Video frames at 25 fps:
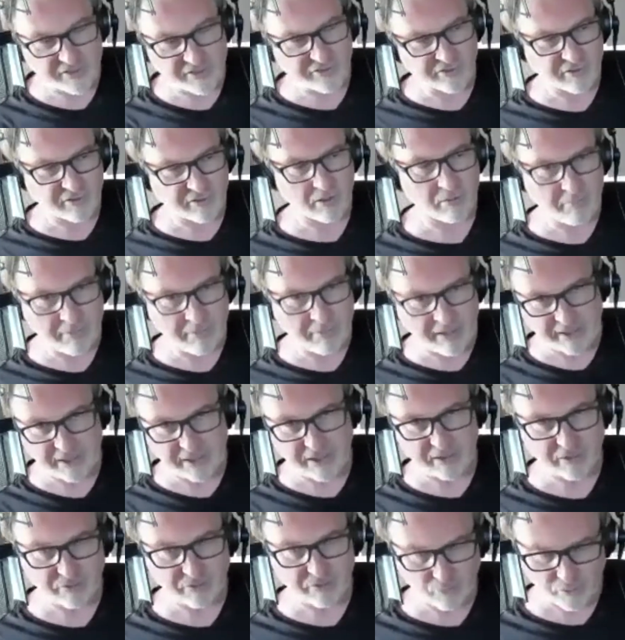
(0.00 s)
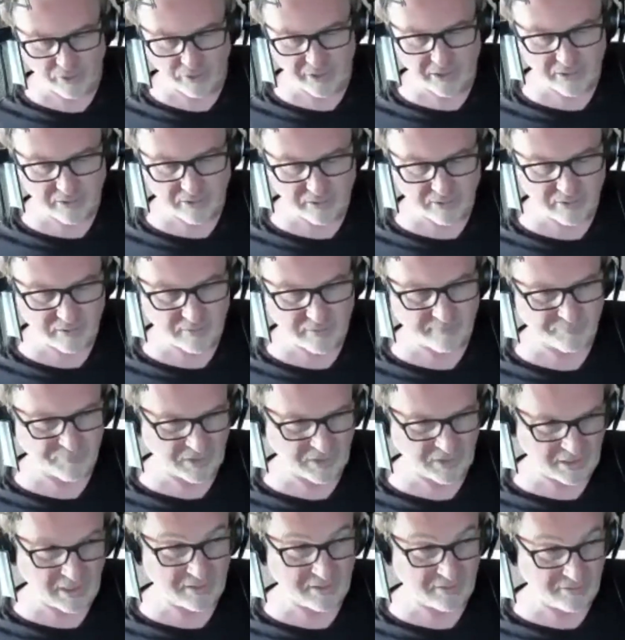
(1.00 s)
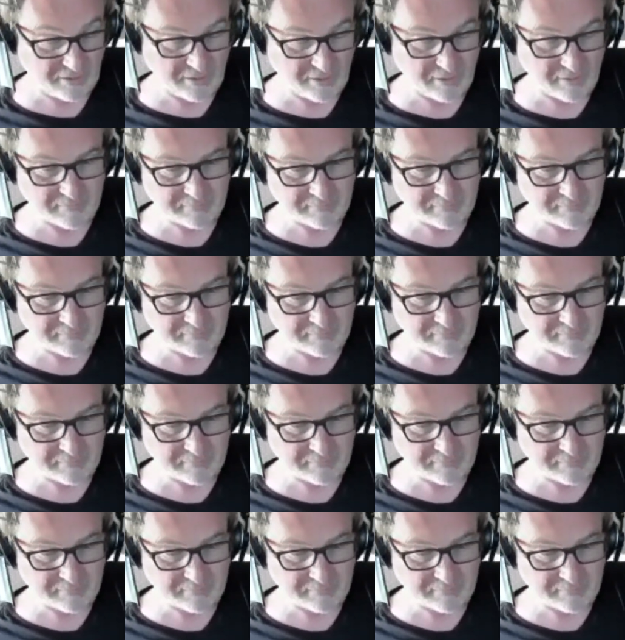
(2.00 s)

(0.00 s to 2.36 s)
and come back in and read, and I did.